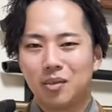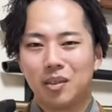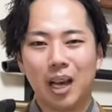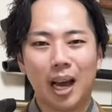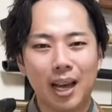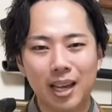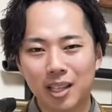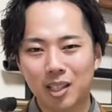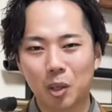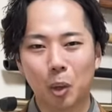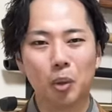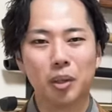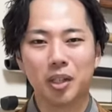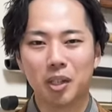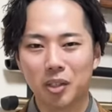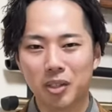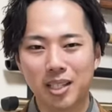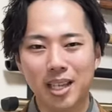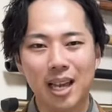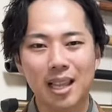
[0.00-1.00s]
I totally
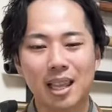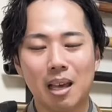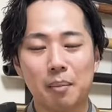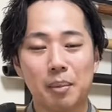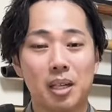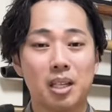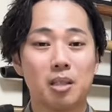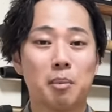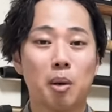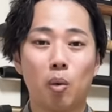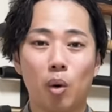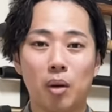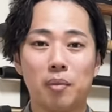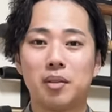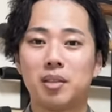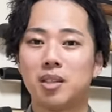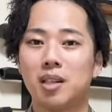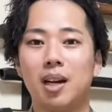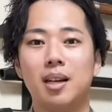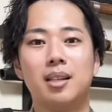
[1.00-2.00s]
understand that because my wife
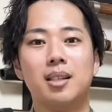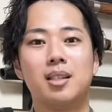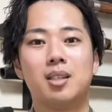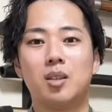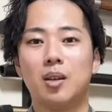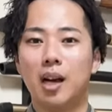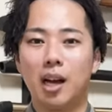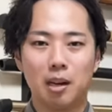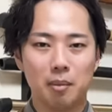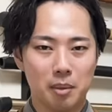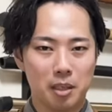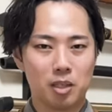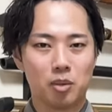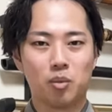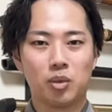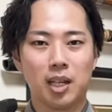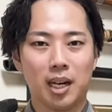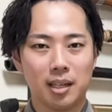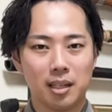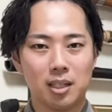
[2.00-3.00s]
is Chinese, you know, Harumi is
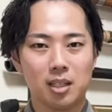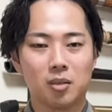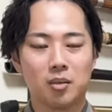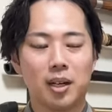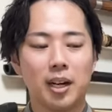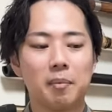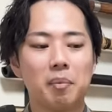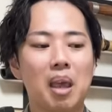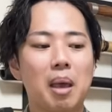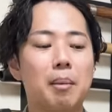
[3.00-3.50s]
Chinese, right?